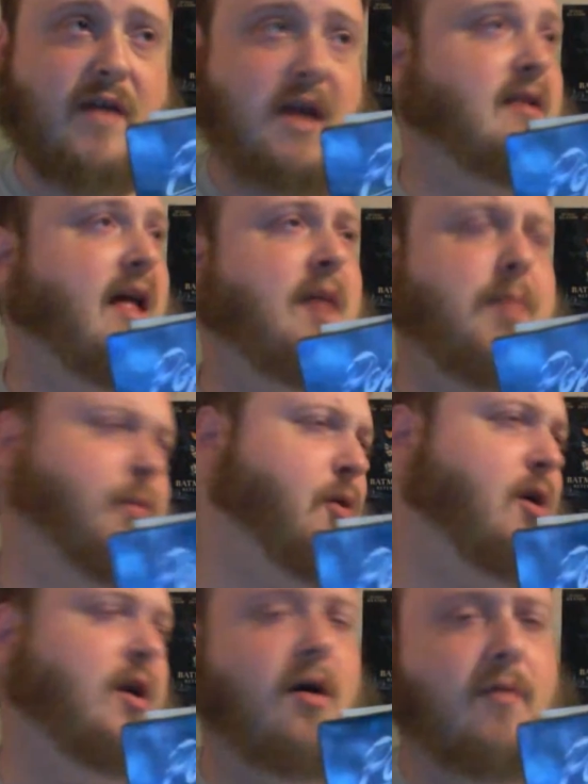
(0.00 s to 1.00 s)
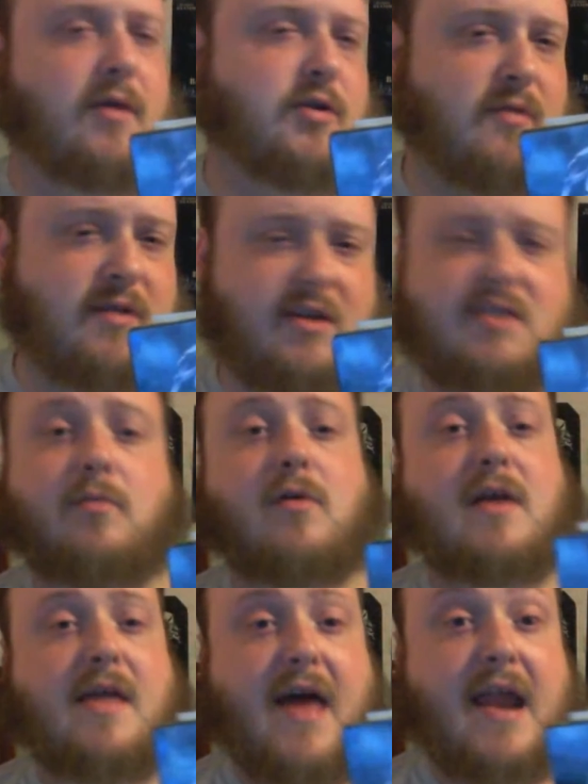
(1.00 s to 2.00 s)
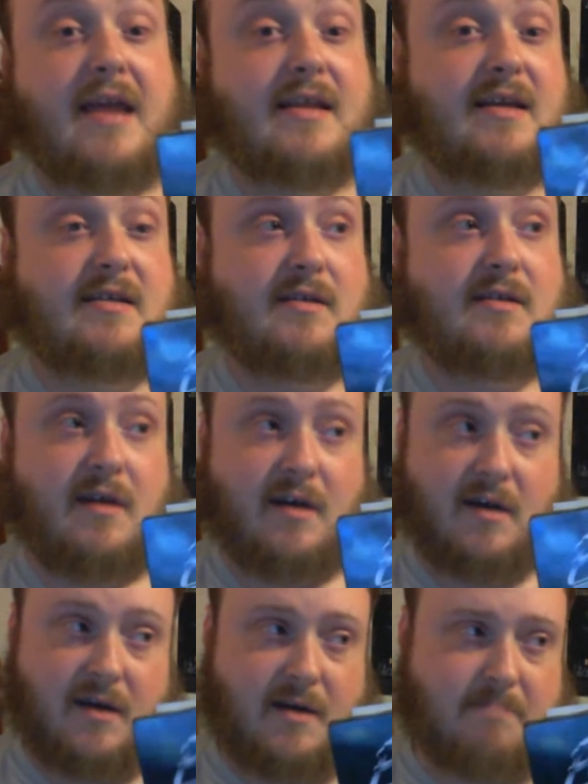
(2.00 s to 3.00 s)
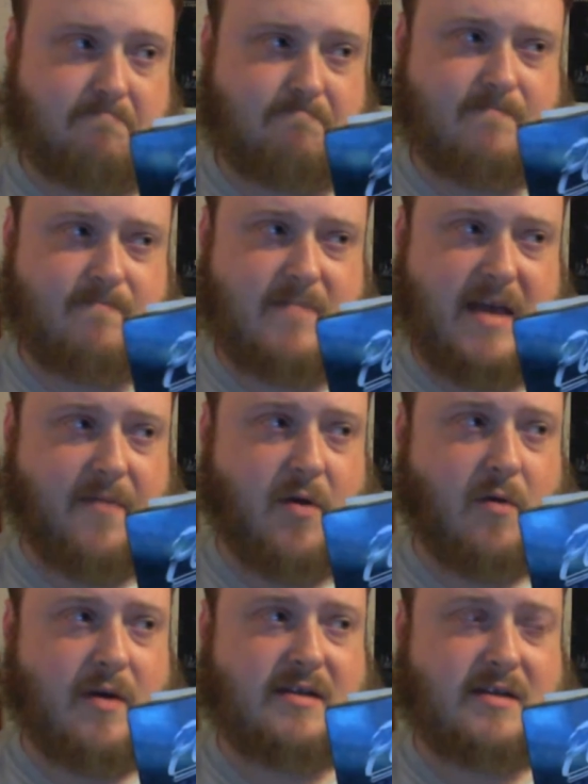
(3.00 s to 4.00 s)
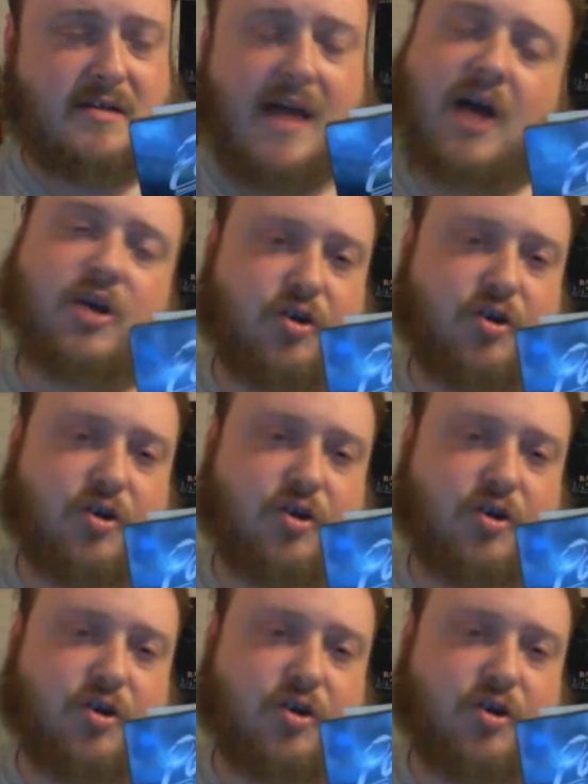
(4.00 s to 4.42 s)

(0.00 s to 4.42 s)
And a lot of people are going to go into it disappointed that it is, even though it's a slasher